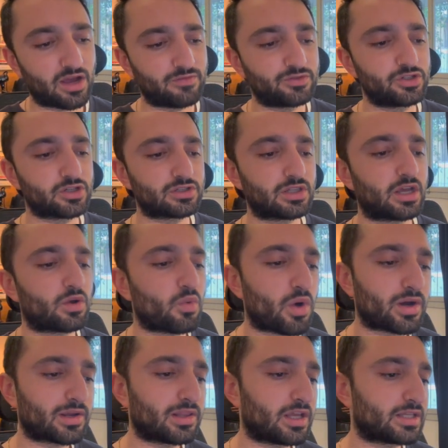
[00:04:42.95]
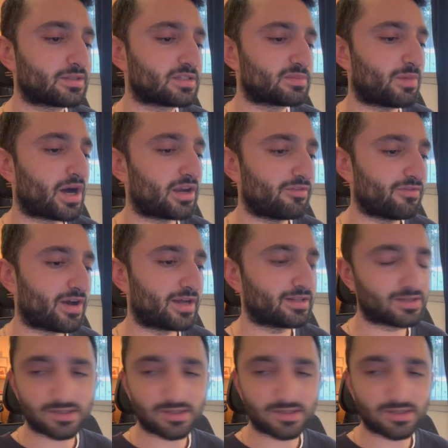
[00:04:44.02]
have just like one click to Spotify.